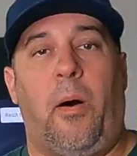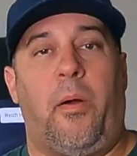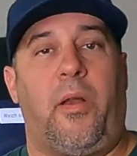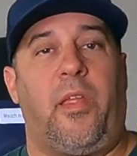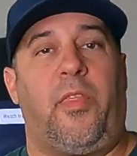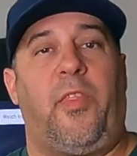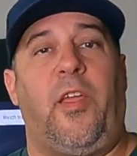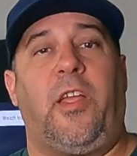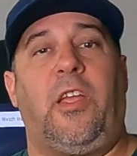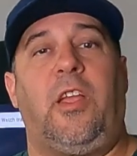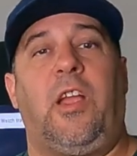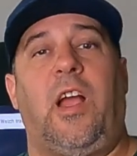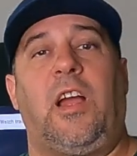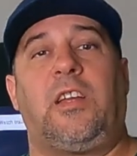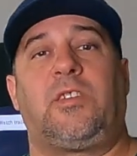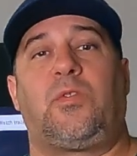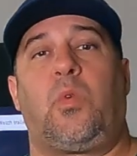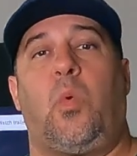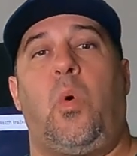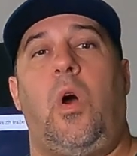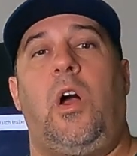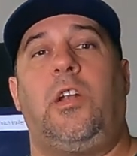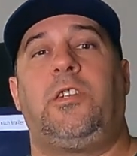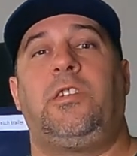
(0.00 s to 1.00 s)
I want to thank you guys
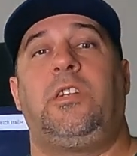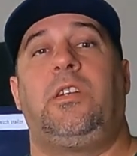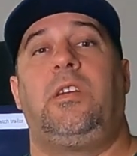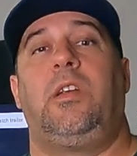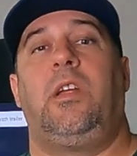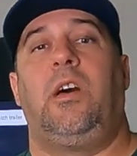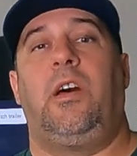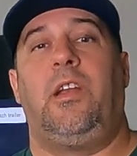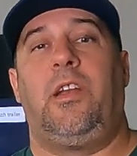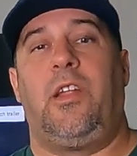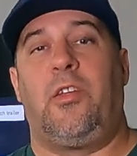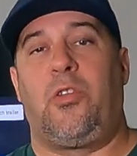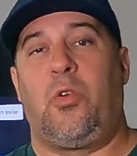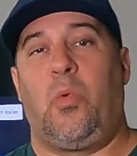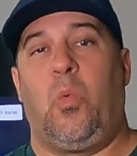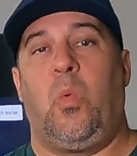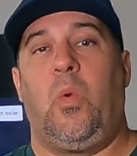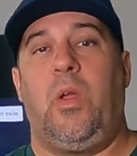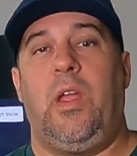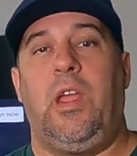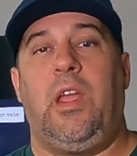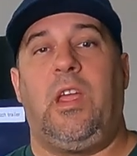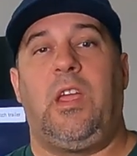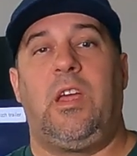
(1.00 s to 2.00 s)
for watching another
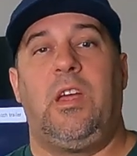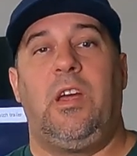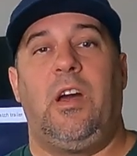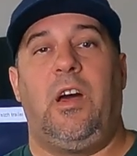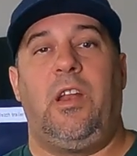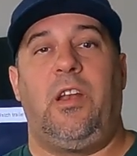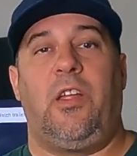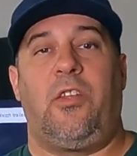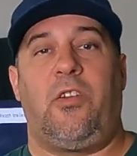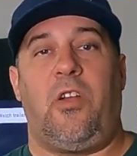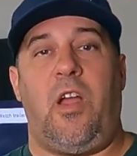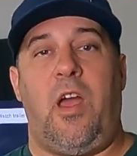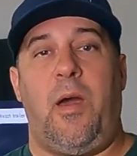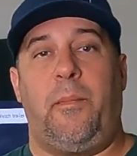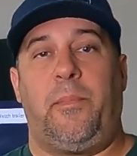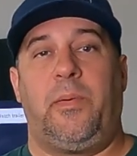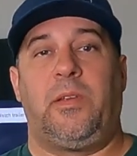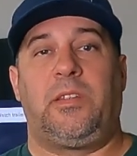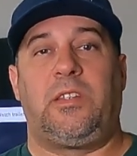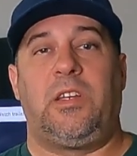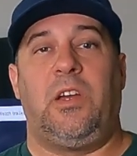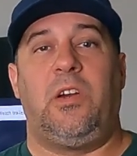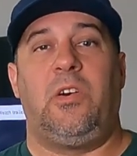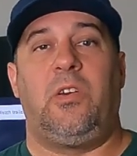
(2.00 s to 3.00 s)
week, another
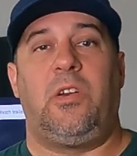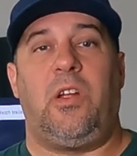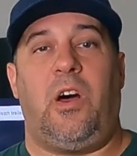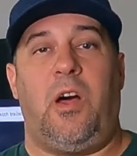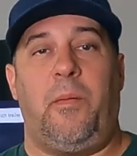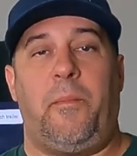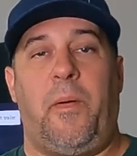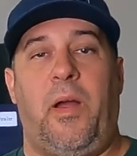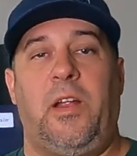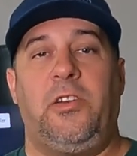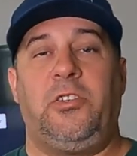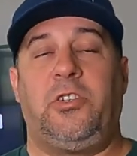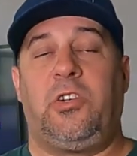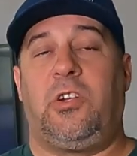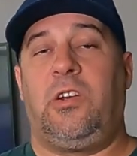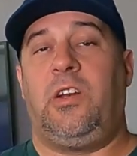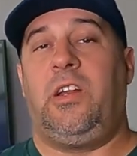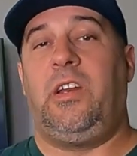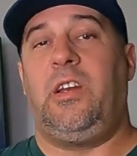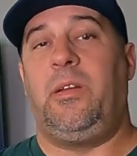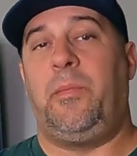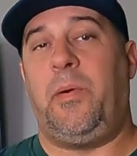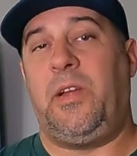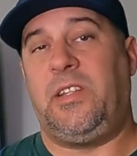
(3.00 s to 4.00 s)
episode on my
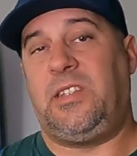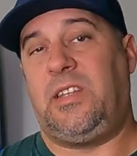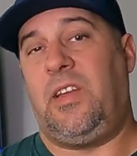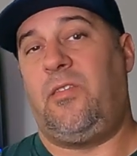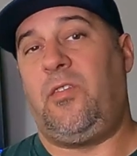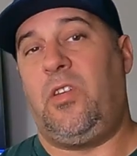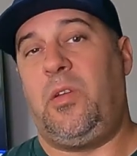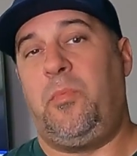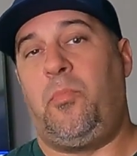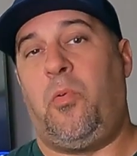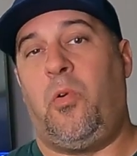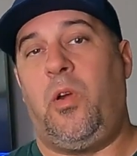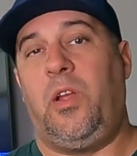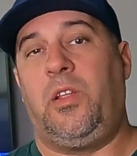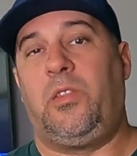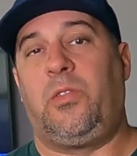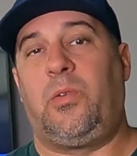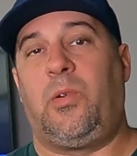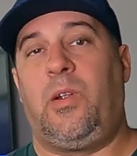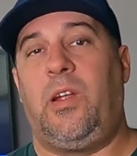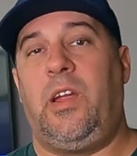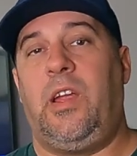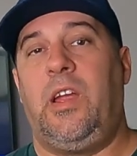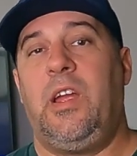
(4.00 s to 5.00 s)
journey to my
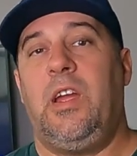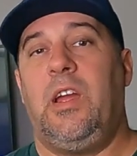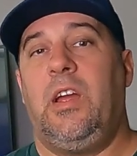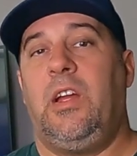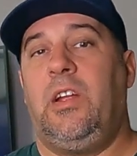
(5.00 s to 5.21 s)
70.3.